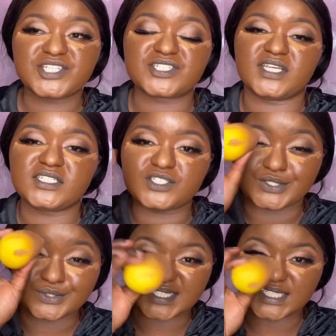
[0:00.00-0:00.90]
Just use
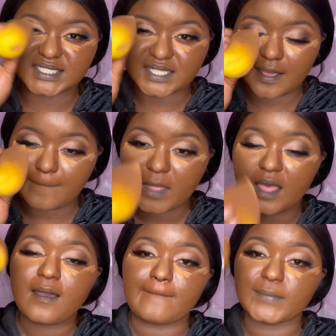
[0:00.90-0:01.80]
the same
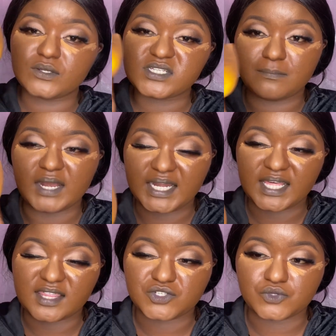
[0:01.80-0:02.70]
beauty blender
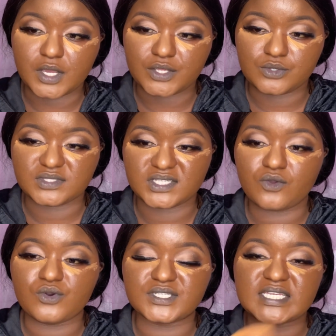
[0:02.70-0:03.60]
that you are using,
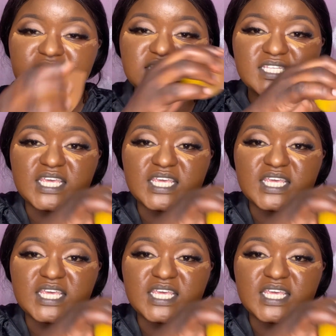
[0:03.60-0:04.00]
because it